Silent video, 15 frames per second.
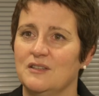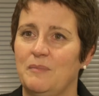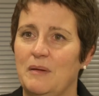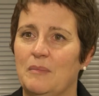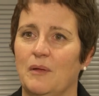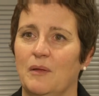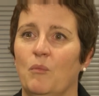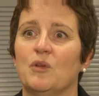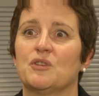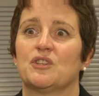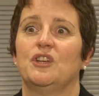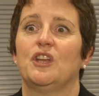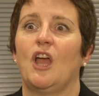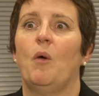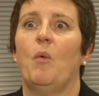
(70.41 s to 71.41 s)
and the people and what's
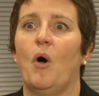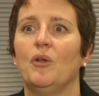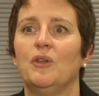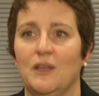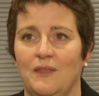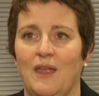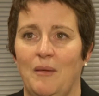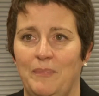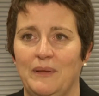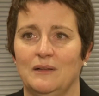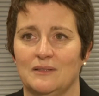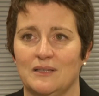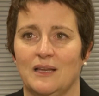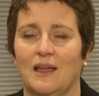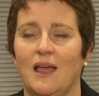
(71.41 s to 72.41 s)
going to go on in that
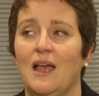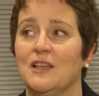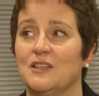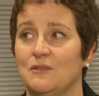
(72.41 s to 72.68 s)
building